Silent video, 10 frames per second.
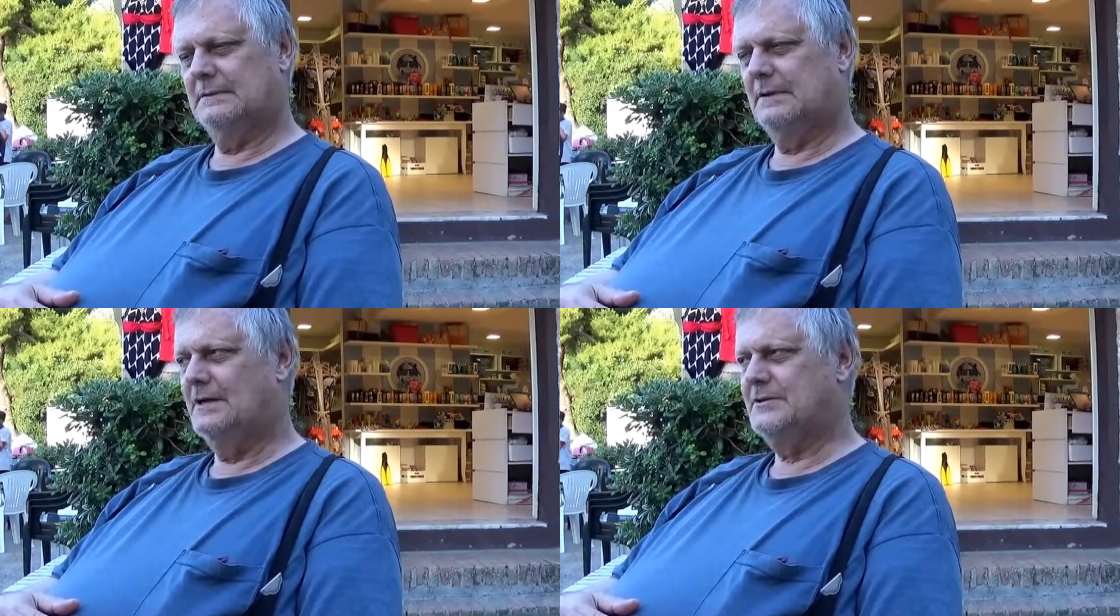
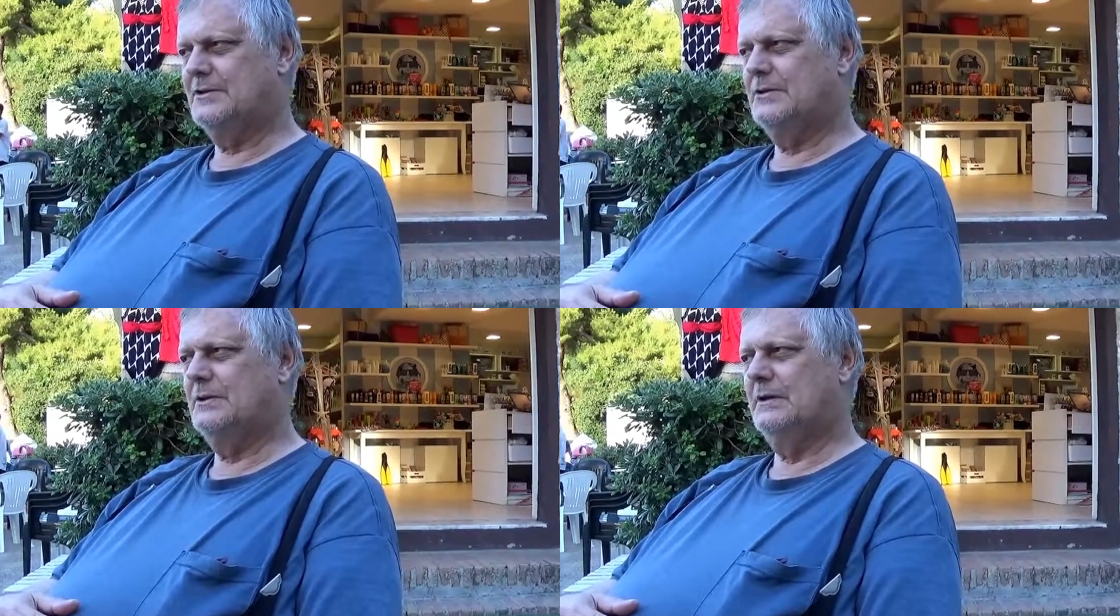
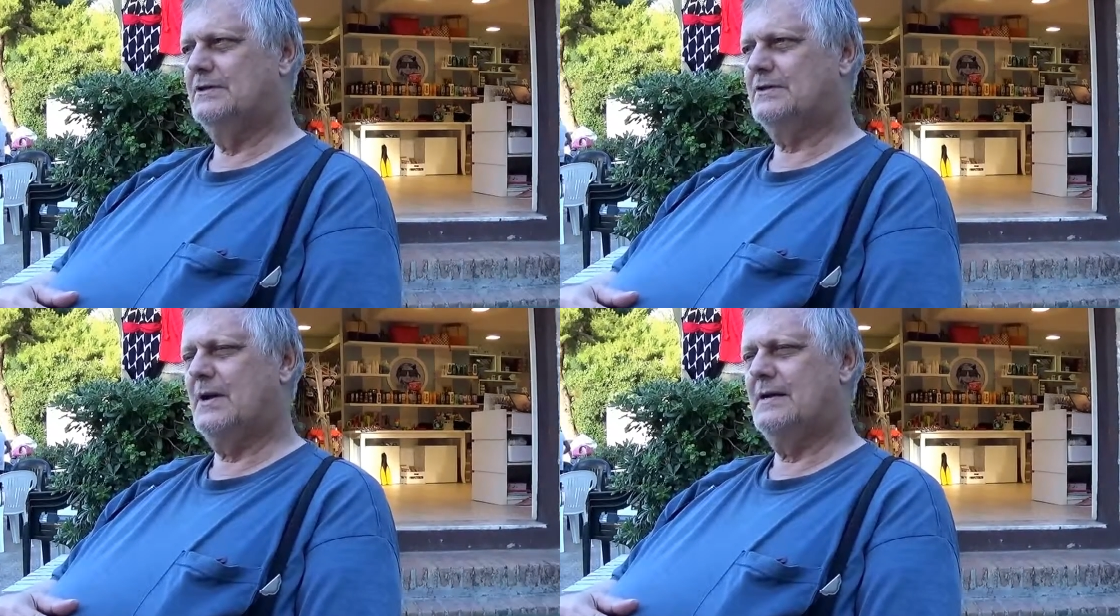longitudinal
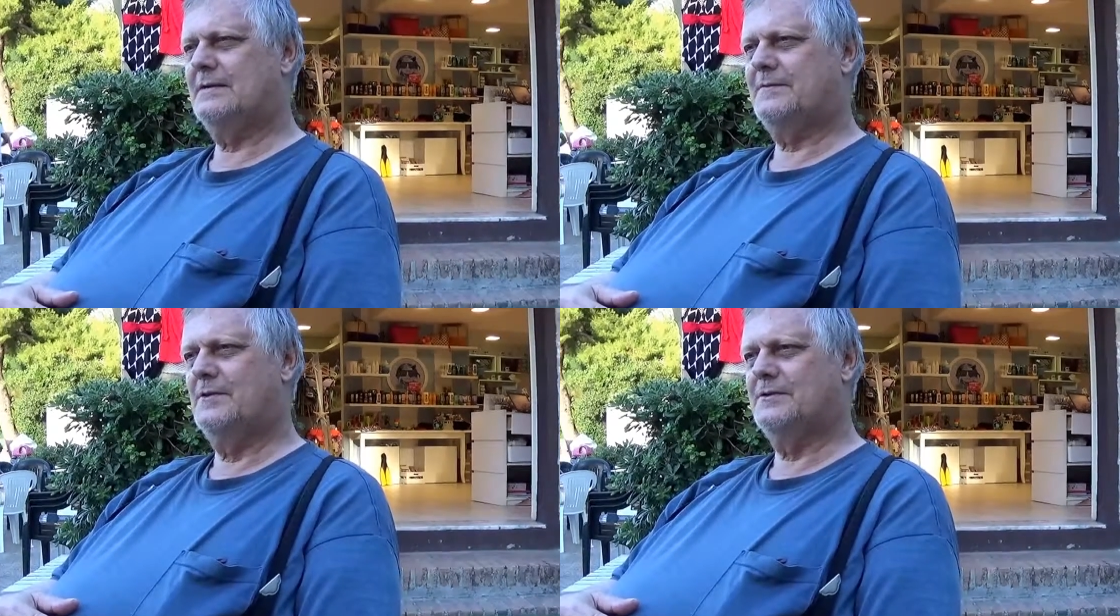and
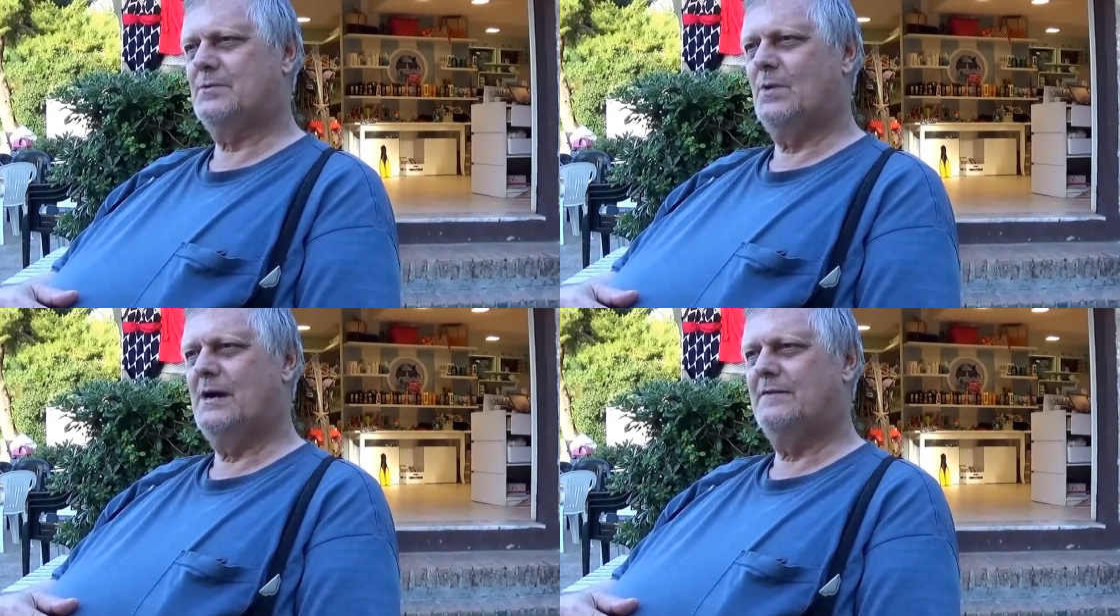transverse
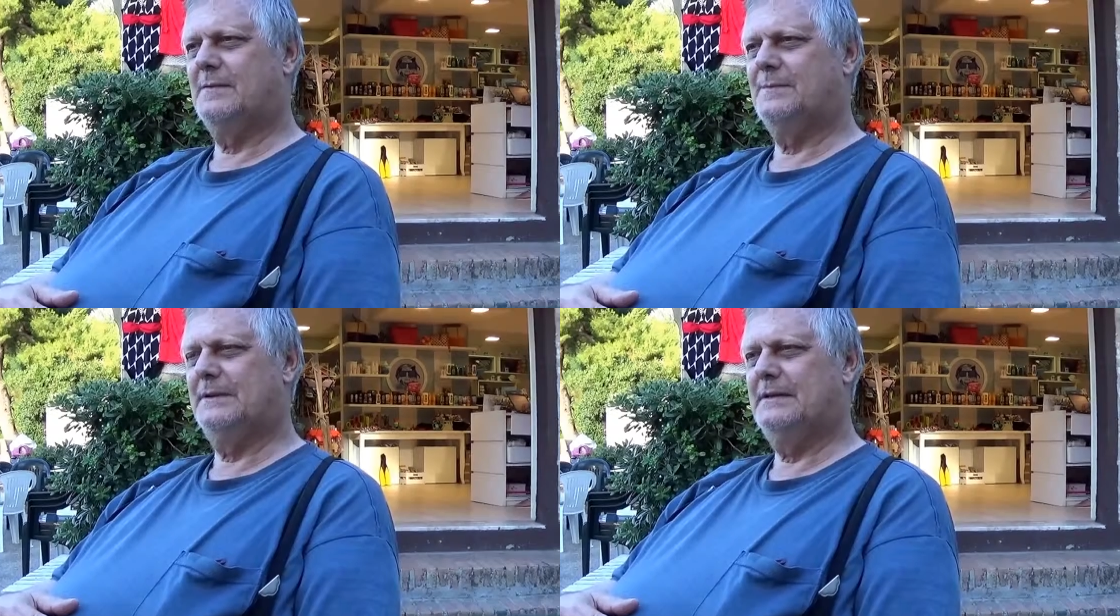wave
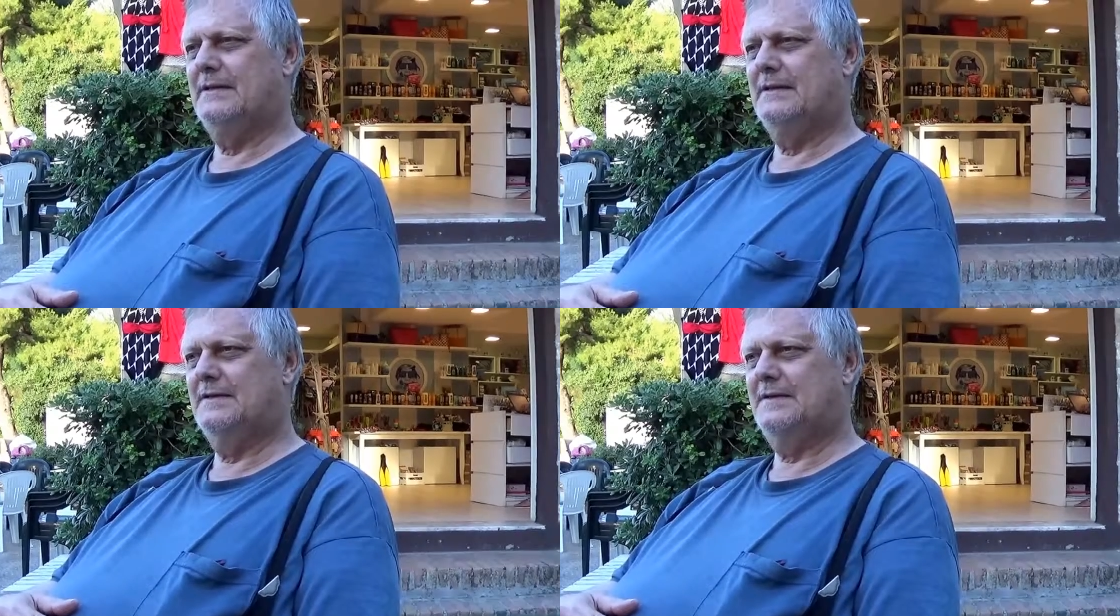
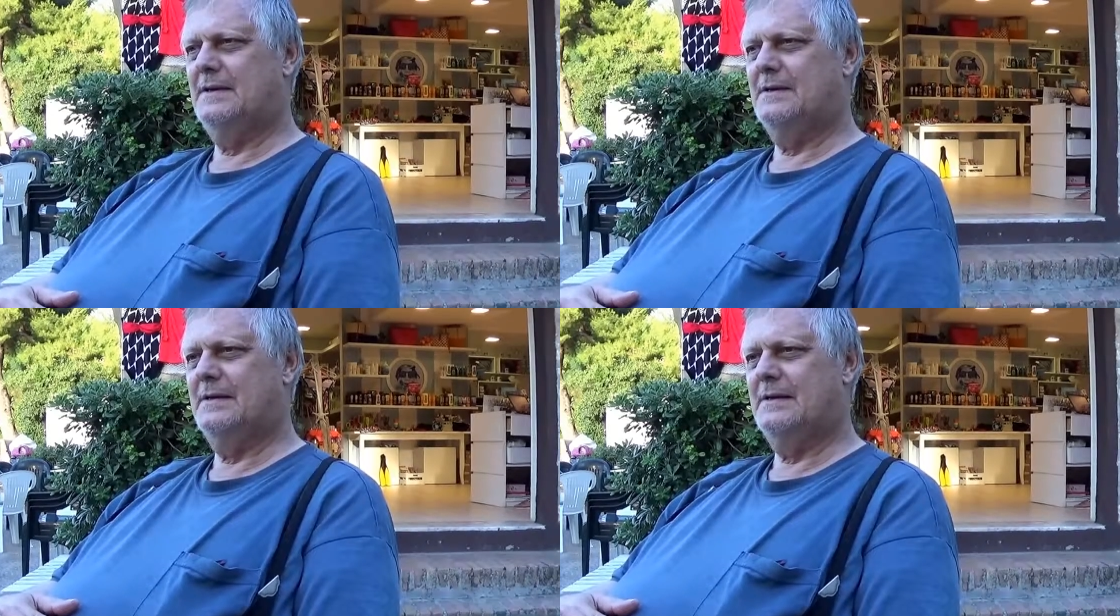completed a
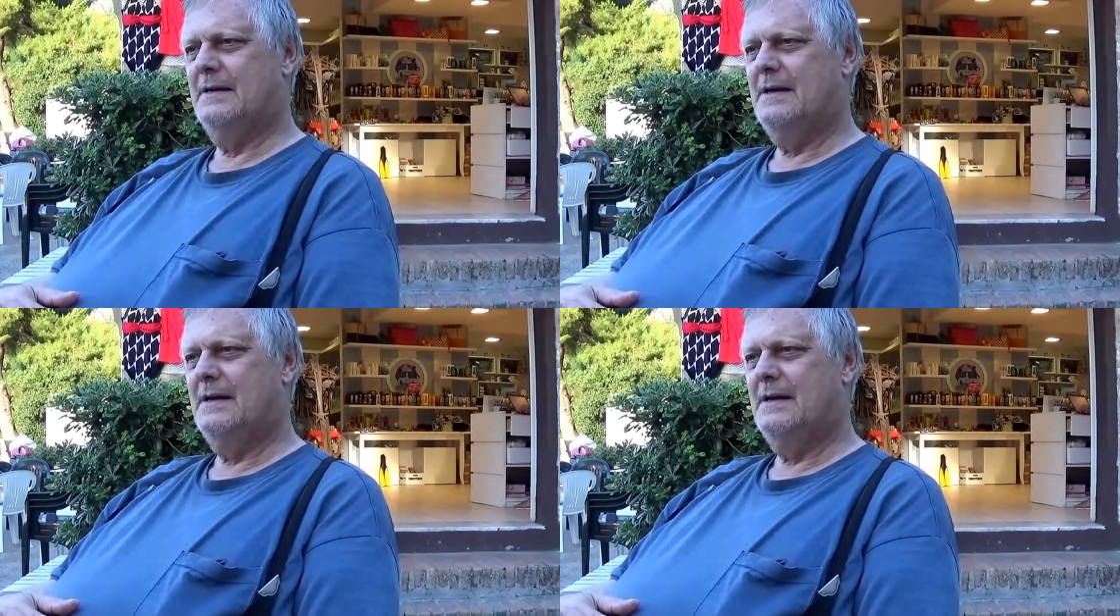theory